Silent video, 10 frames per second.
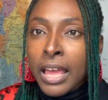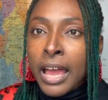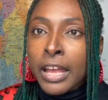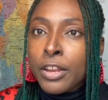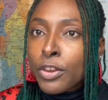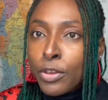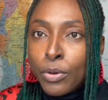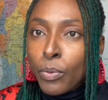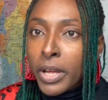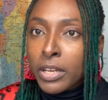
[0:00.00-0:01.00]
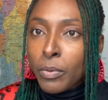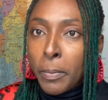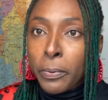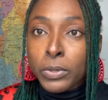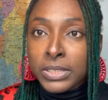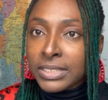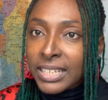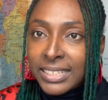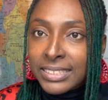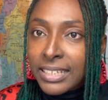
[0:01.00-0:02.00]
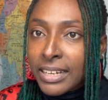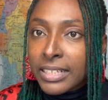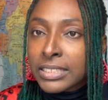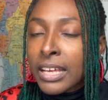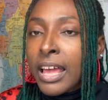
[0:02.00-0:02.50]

I knew when they were processing it.